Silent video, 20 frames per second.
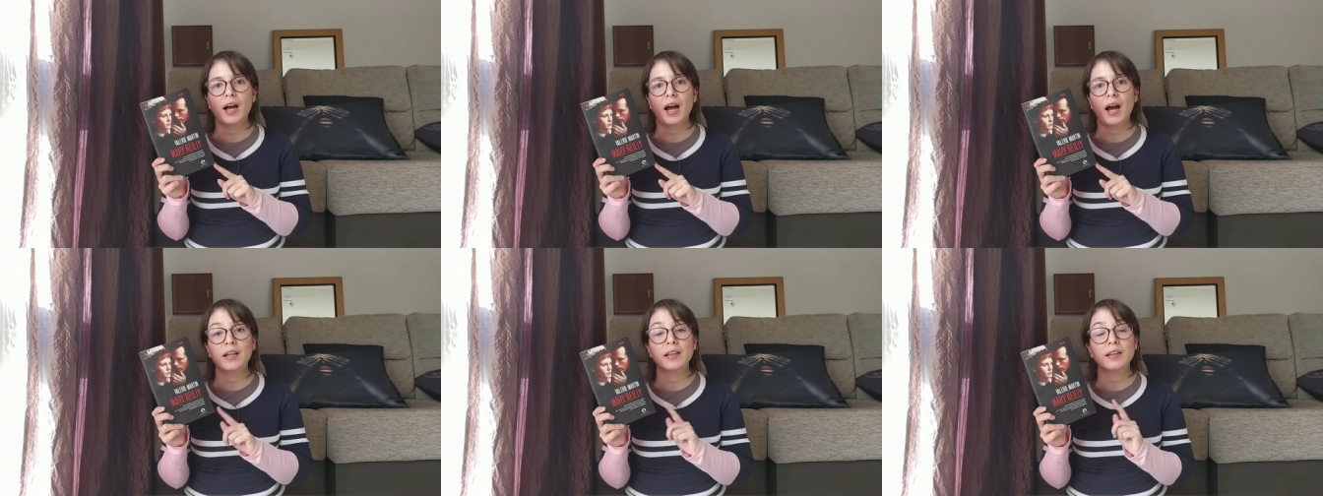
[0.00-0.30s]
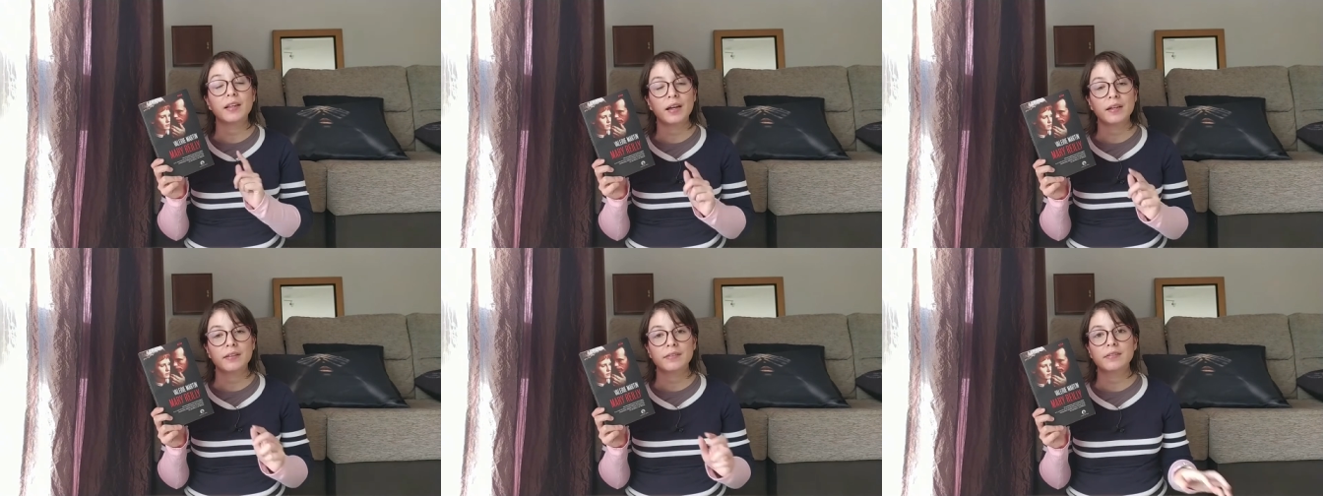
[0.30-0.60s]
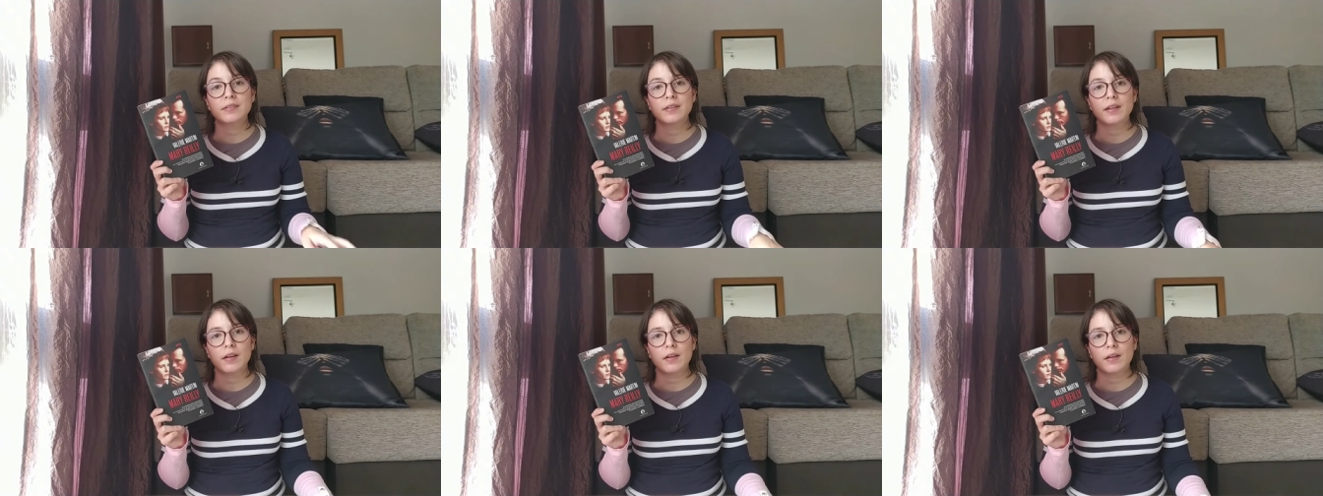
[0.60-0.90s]
I
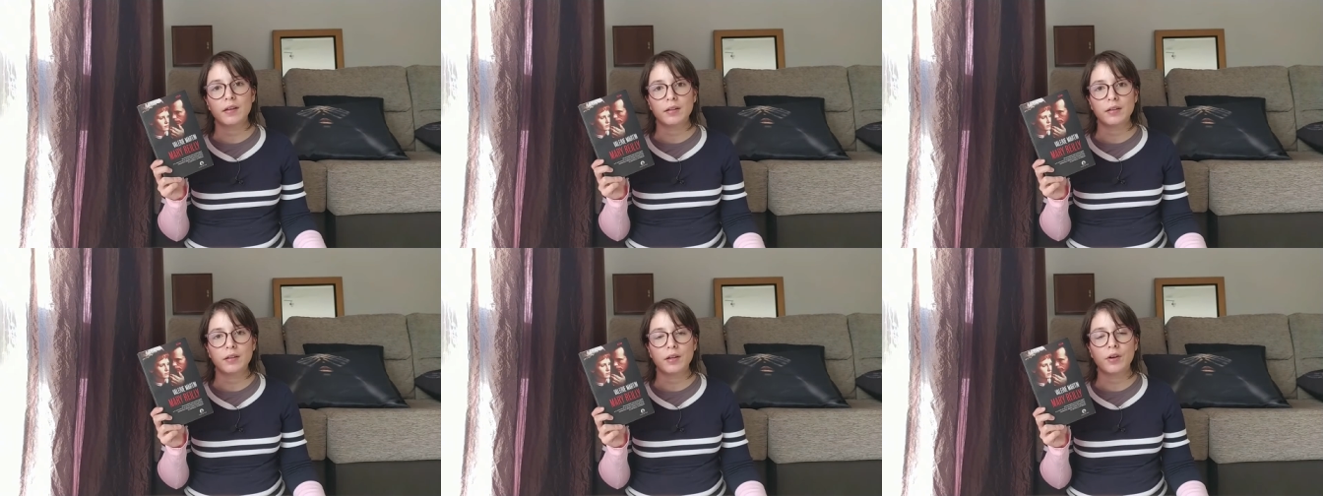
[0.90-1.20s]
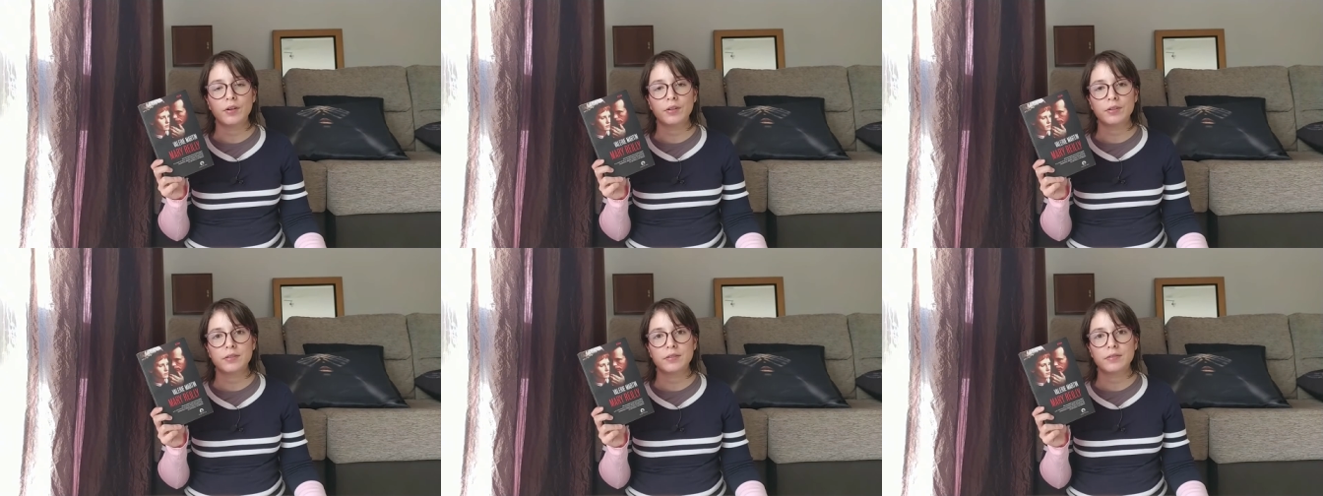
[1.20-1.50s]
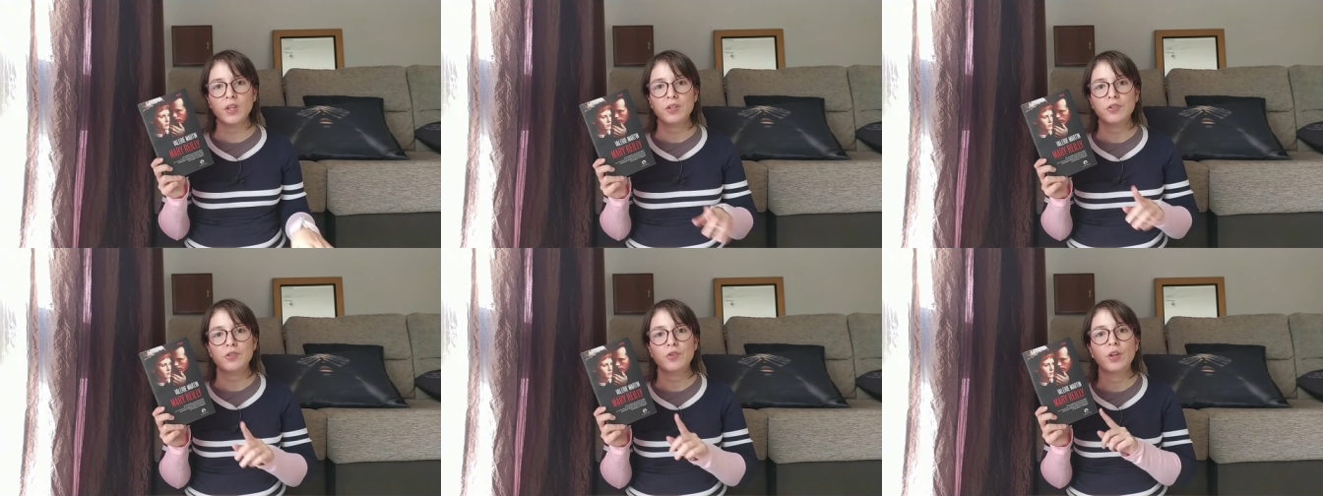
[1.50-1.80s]
liked it a, a lot,
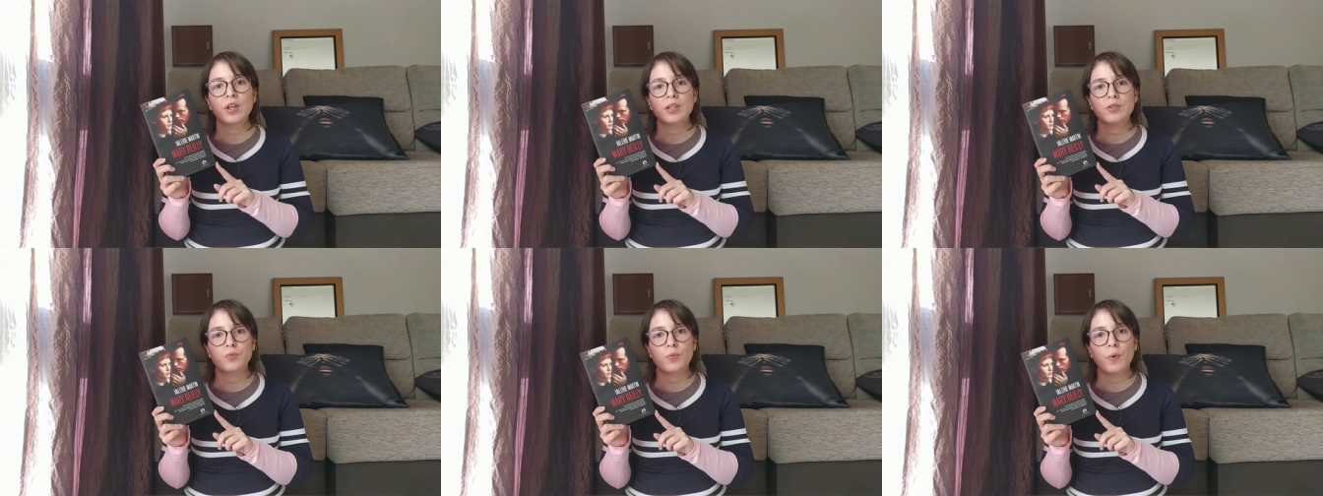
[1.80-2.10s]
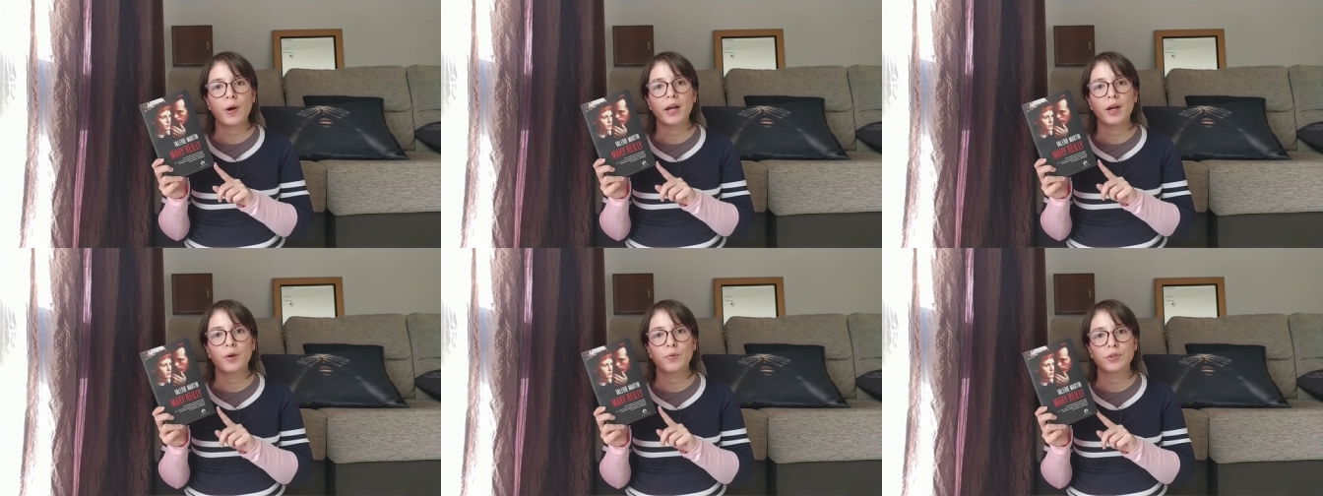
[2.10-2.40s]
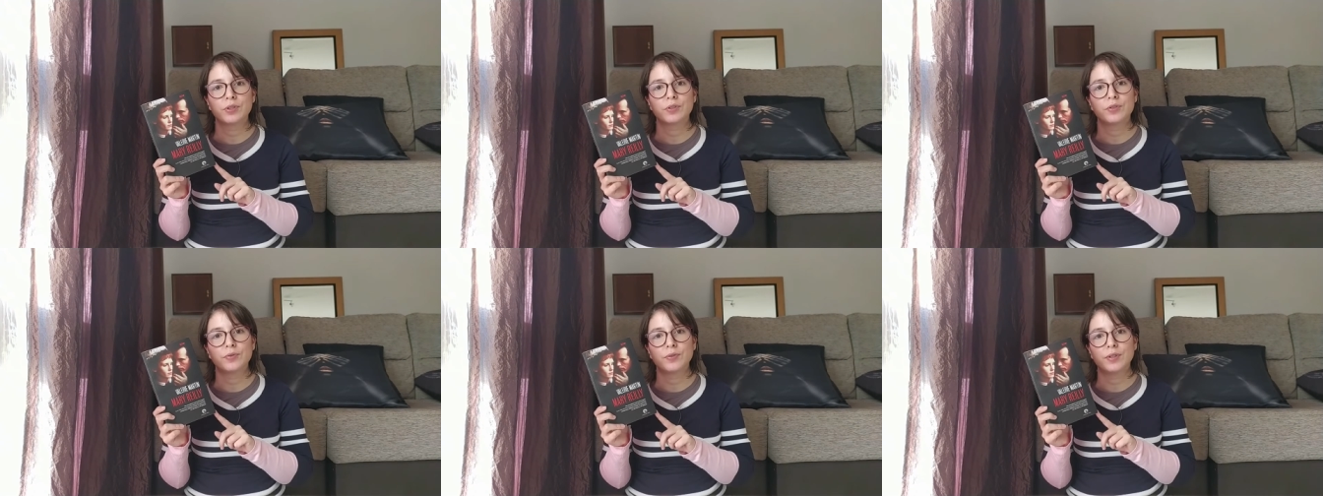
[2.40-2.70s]
so that's why I
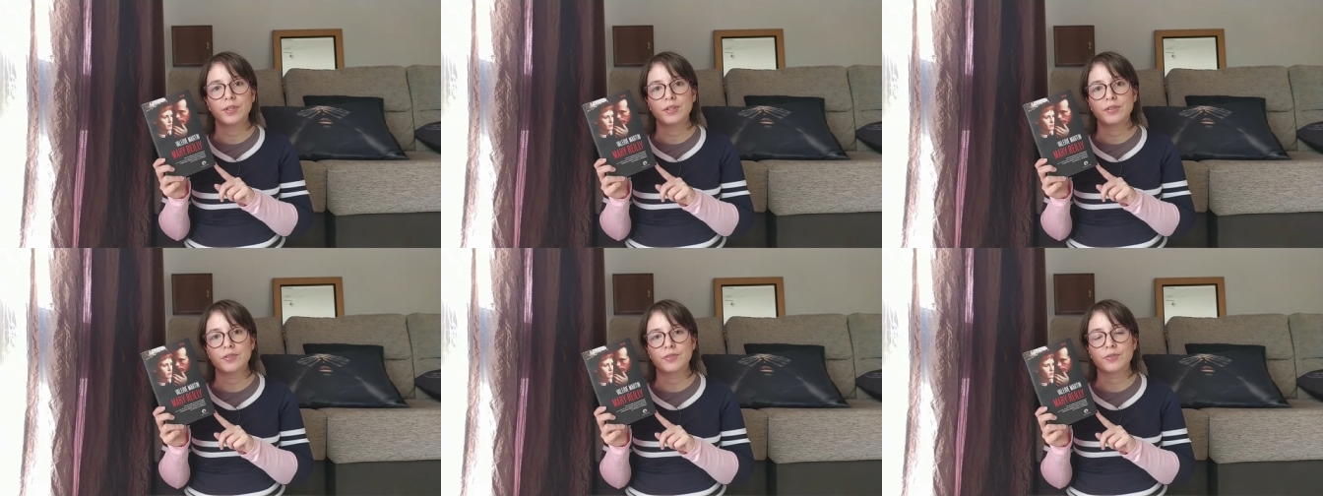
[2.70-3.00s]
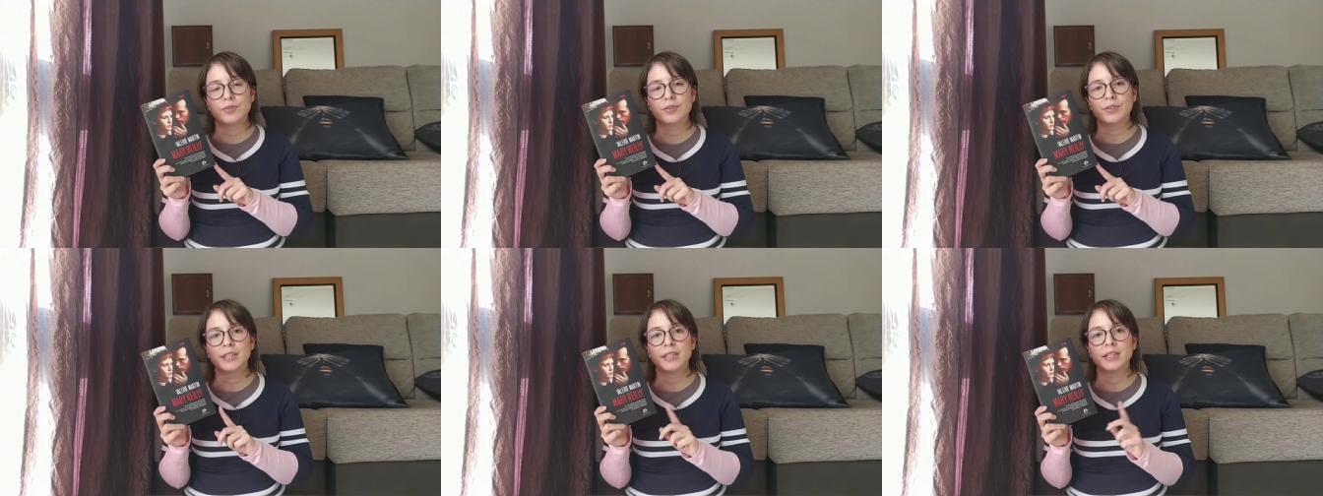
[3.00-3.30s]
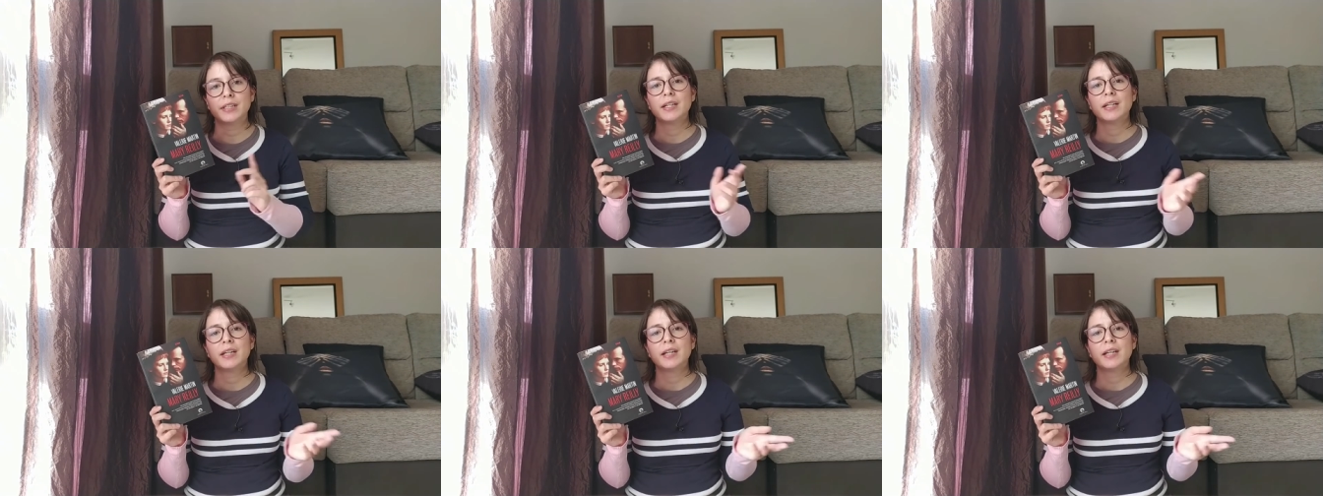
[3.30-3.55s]
want to read the story.